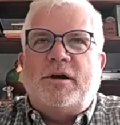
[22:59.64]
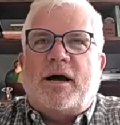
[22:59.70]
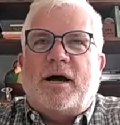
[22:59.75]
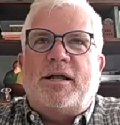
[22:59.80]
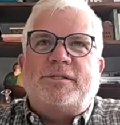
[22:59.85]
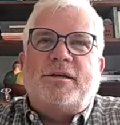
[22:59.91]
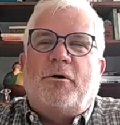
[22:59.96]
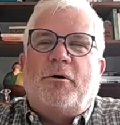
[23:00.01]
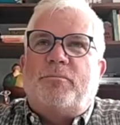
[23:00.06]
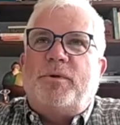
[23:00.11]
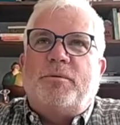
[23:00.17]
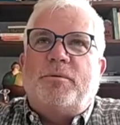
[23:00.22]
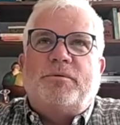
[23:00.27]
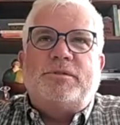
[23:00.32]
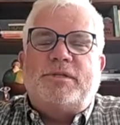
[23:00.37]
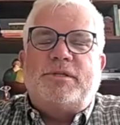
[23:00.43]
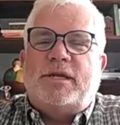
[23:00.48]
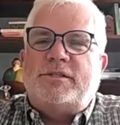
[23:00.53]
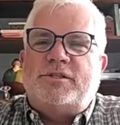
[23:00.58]
tell people
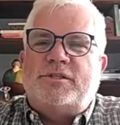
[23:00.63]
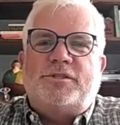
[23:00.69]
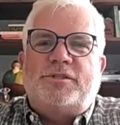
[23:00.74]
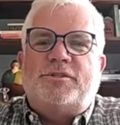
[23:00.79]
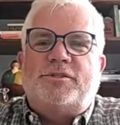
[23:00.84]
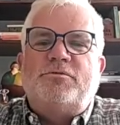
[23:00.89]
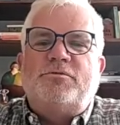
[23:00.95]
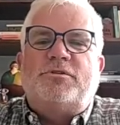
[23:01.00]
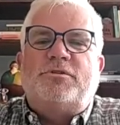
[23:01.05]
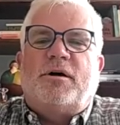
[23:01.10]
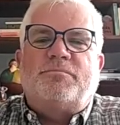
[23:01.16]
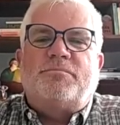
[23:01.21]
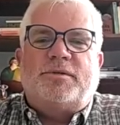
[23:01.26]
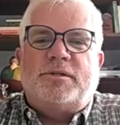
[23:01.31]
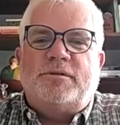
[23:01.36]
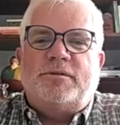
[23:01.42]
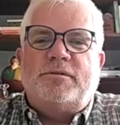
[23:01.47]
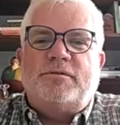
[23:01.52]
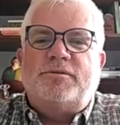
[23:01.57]
to say, just do
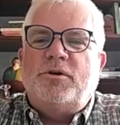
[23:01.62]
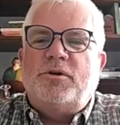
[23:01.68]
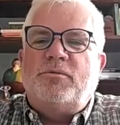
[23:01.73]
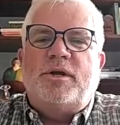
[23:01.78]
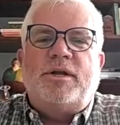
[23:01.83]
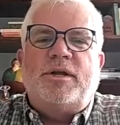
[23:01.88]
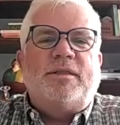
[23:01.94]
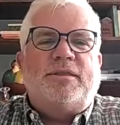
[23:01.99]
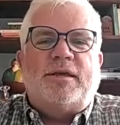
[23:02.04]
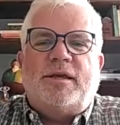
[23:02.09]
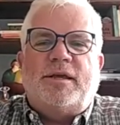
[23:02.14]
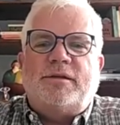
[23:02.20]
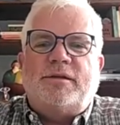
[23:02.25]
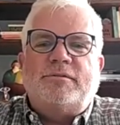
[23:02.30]
something, do anything,